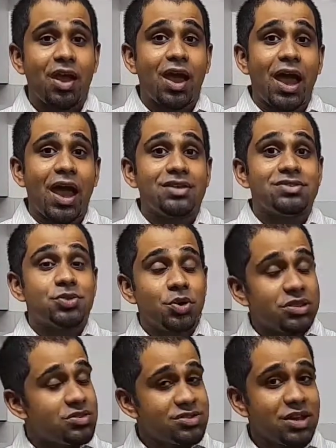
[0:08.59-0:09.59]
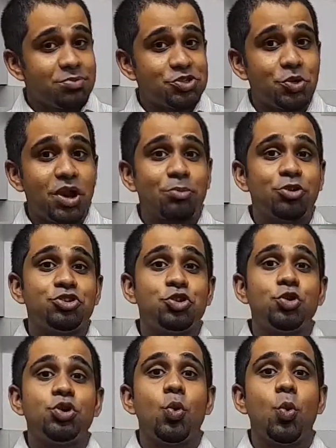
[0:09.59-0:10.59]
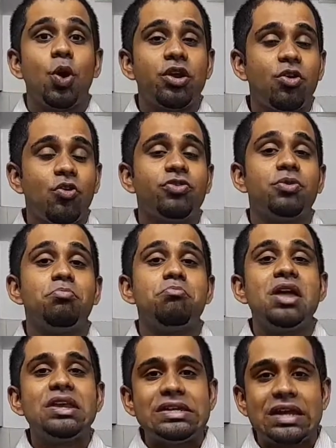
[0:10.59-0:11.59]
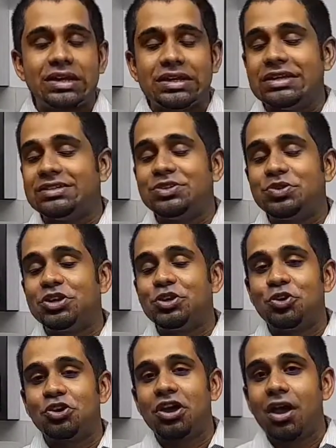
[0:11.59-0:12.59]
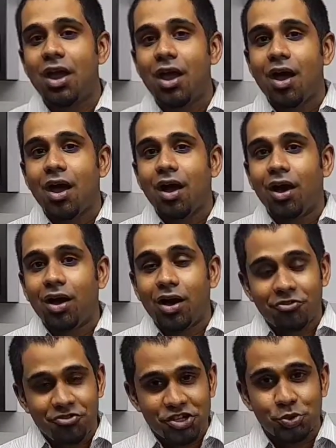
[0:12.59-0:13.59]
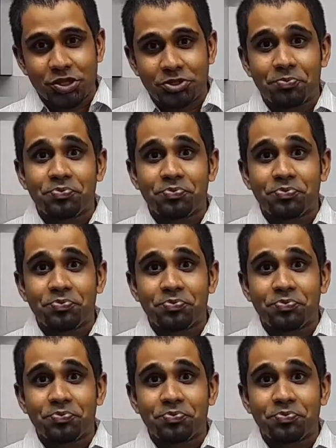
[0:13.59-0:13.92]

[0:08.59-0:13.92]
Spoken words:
and so in this episode I'm going to show you one of the many techniques you can cook a fish with.